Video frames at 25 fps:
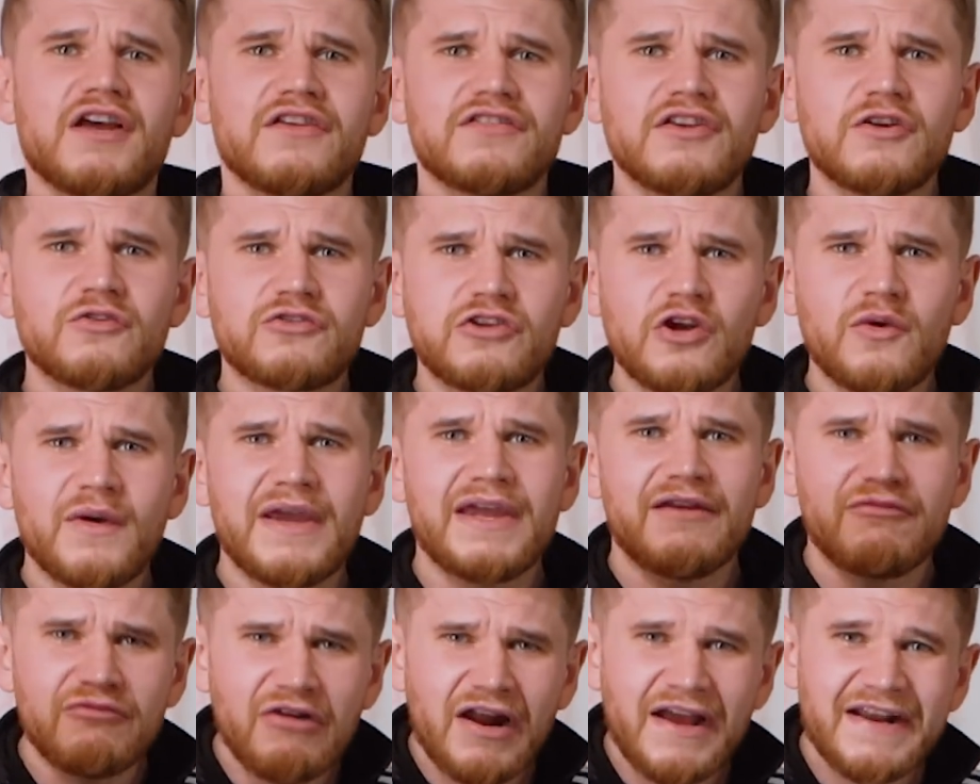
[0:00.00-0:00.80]
So do
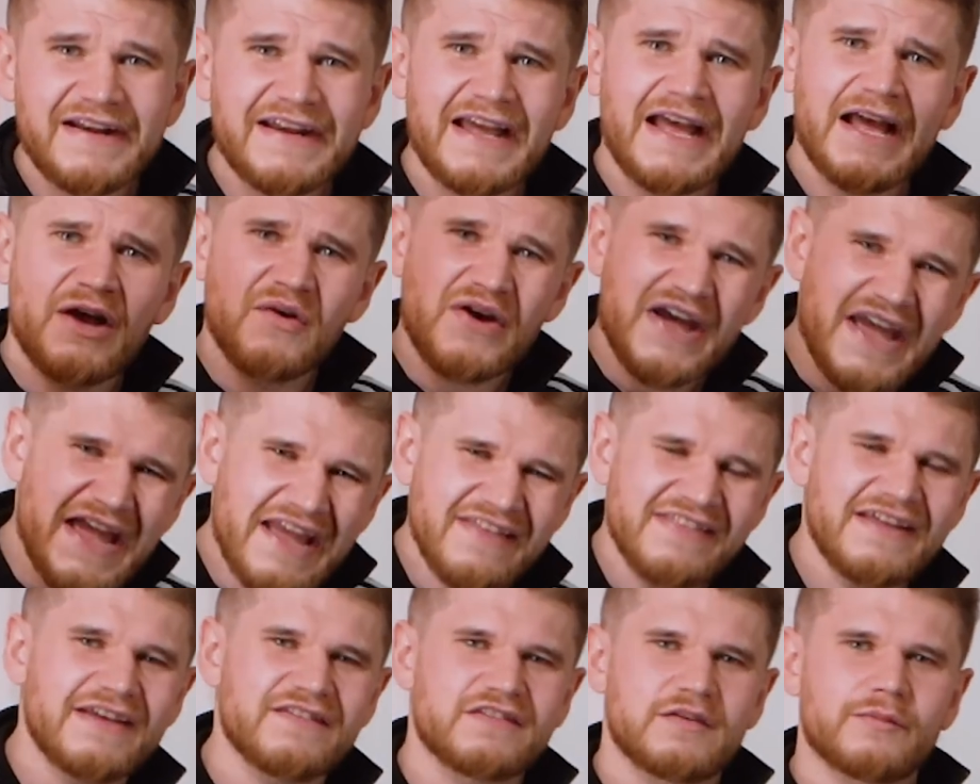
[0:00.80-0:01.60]
it right now.
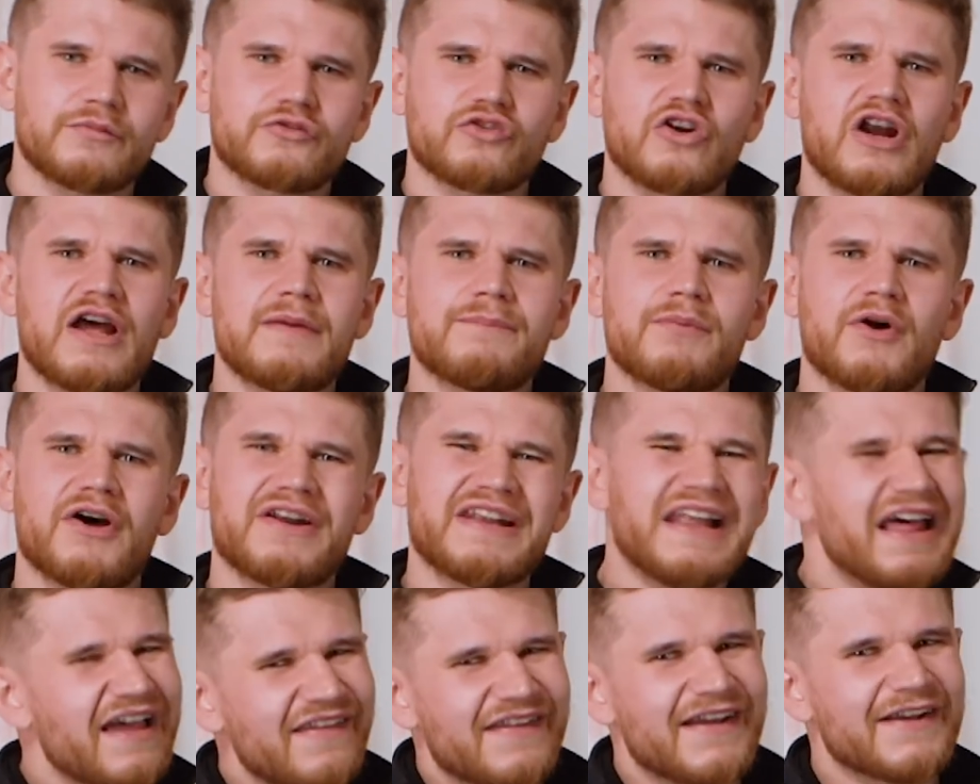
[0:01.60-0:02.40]
Hit that subscribe button,
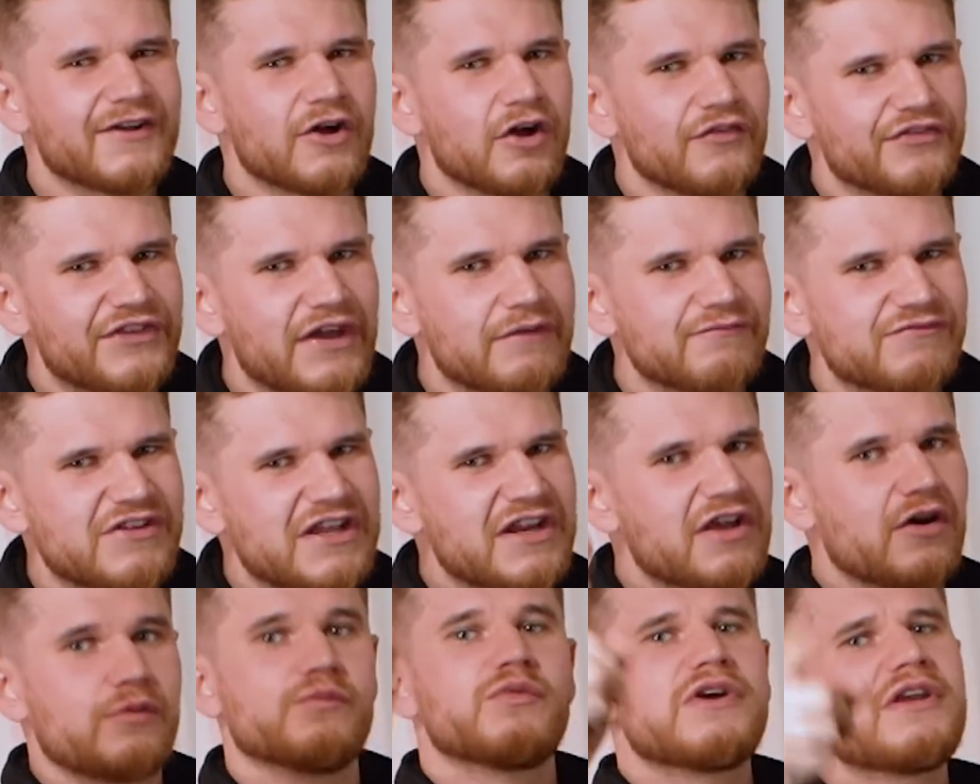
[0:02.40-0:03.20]
like that goddamn
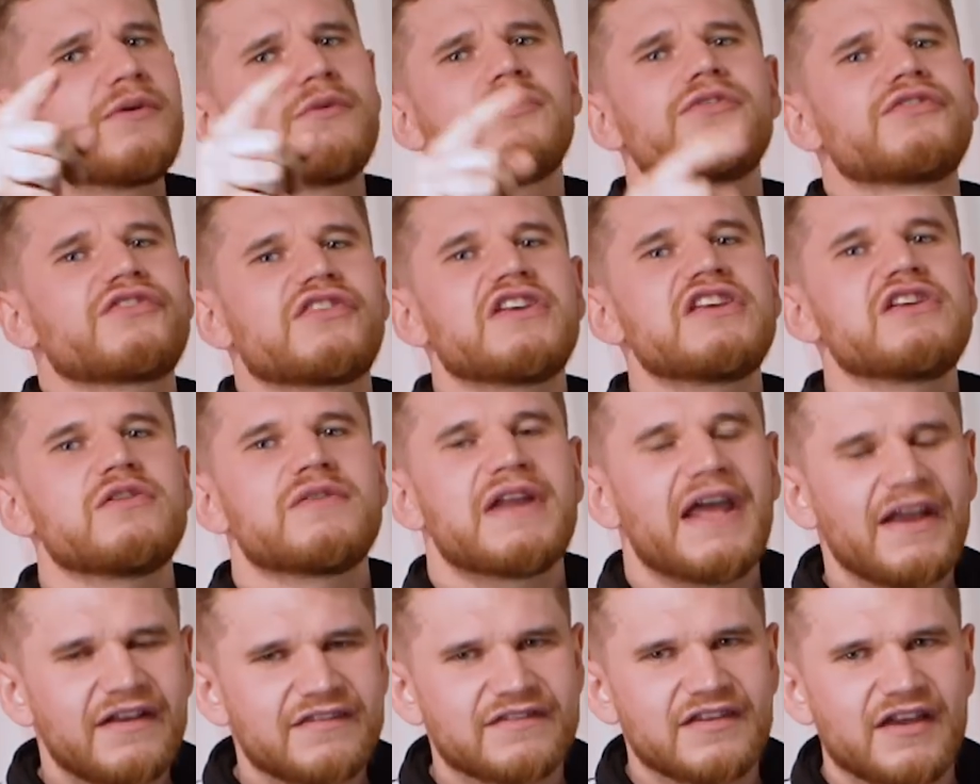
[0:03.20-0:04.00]
video, and we will see you
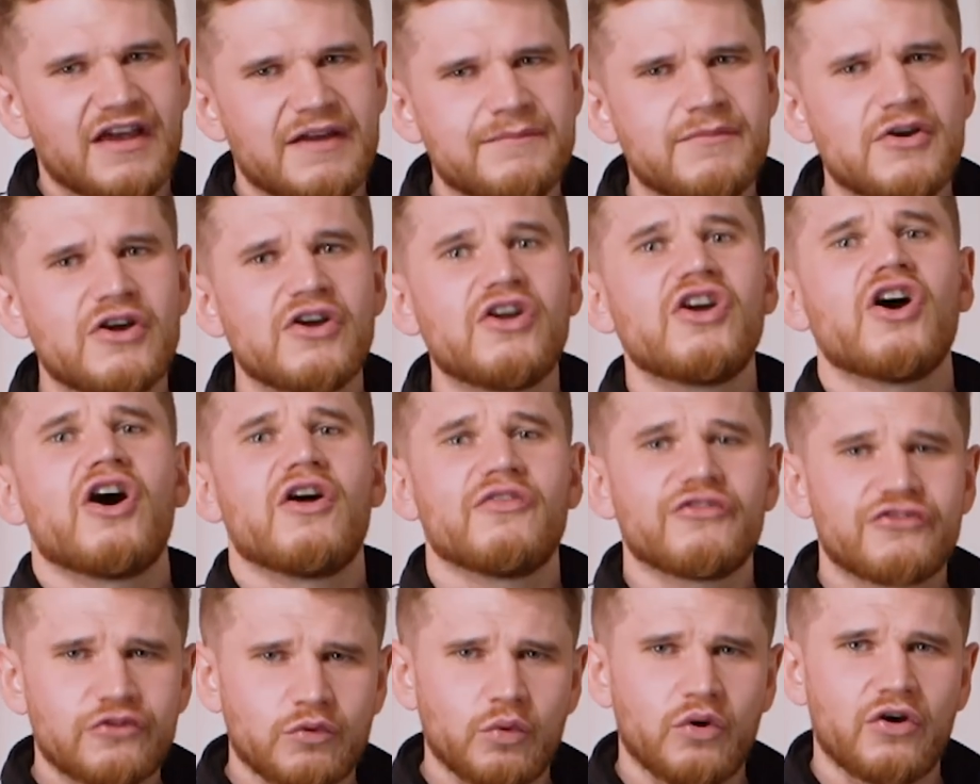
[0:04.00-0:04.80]
next time
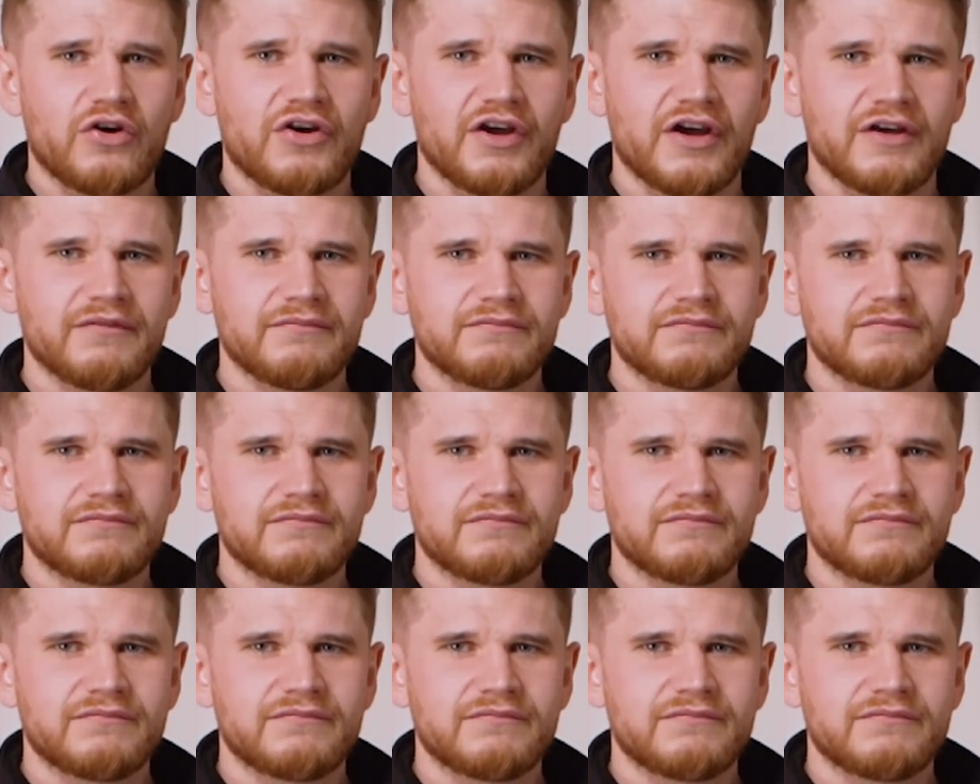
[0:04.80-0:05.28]
on Squawka.